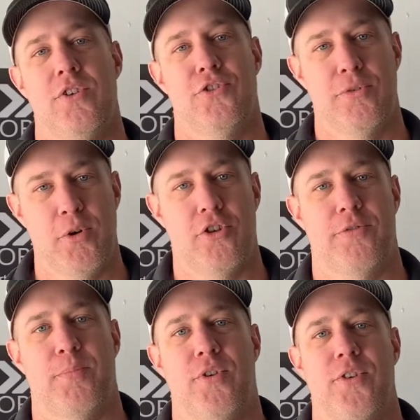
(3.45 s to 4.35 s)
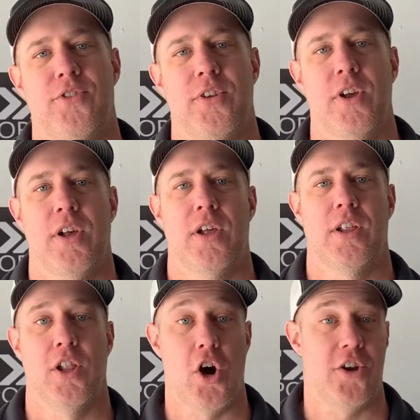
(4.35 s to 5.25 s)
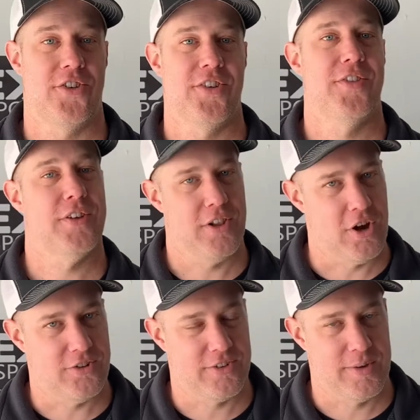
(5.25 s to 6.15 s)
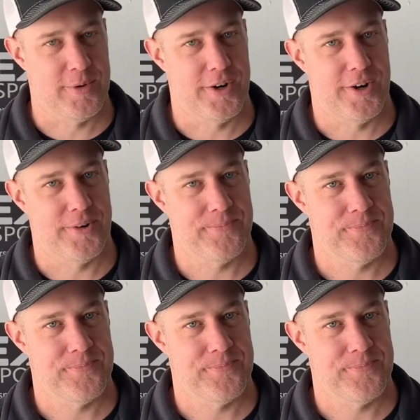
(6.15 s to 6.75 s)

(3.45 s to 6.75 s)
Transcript: True Motorsports launched the launch limiter.